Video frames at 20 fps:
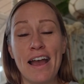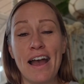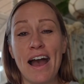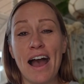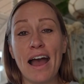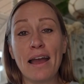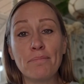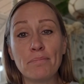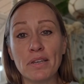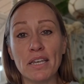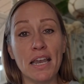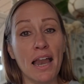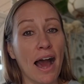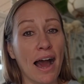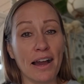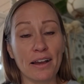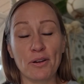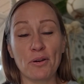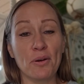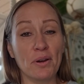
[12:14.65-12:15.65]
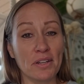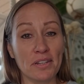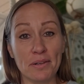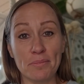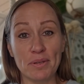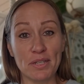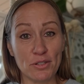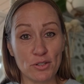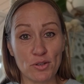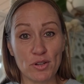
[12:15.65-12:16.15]
I'm not going to
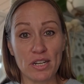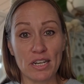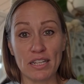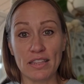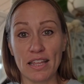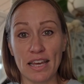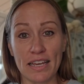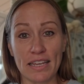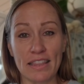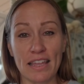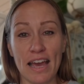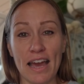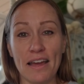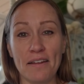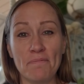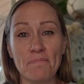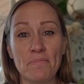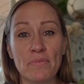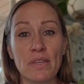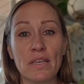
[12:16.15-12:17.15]
be treated like that.